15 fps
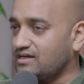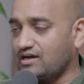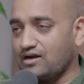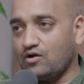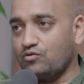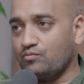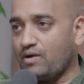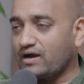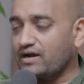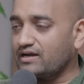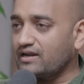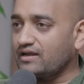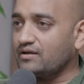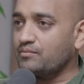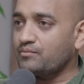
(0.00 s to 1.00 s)
around
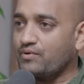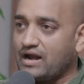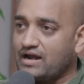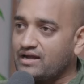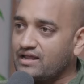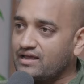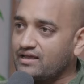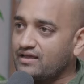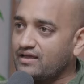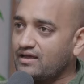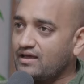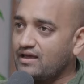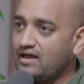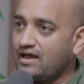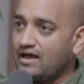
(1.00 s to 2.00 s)
marketing, branding,
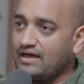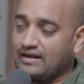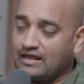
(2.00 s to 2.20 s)
and